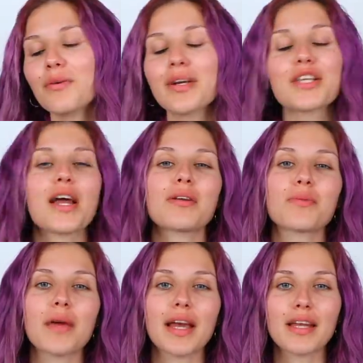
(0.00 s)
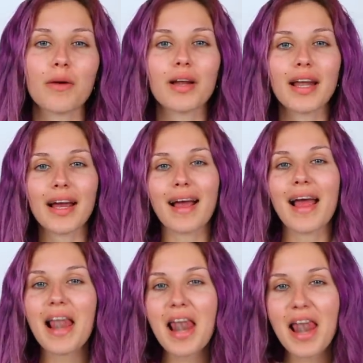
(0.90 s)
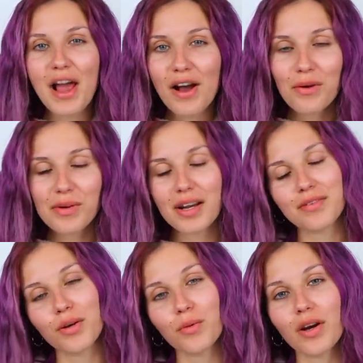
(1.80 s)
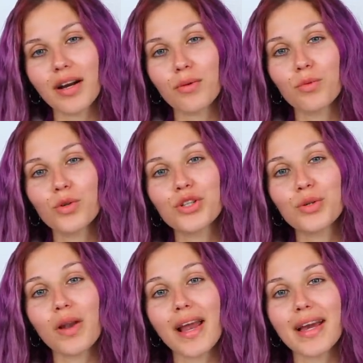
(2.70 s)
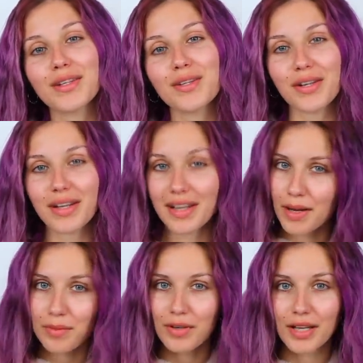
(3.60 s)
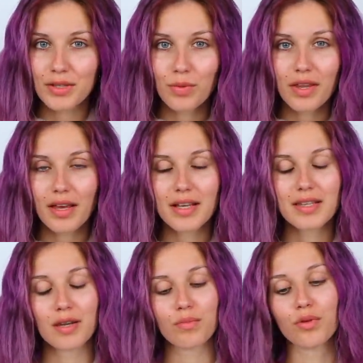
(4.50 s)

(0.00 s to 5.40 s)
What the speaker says: reached out to me and they were like, hello, we love your work, would you like to collaborate with us and